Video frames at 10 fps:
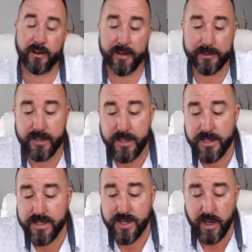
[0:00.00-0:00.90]
right.
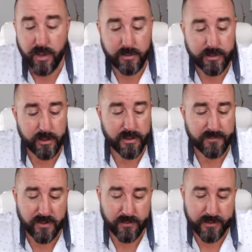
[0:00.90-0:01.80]
So Naomi, if
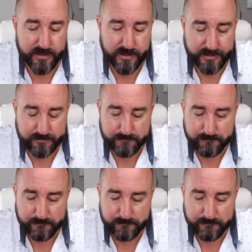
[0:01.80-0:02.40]
you're listening,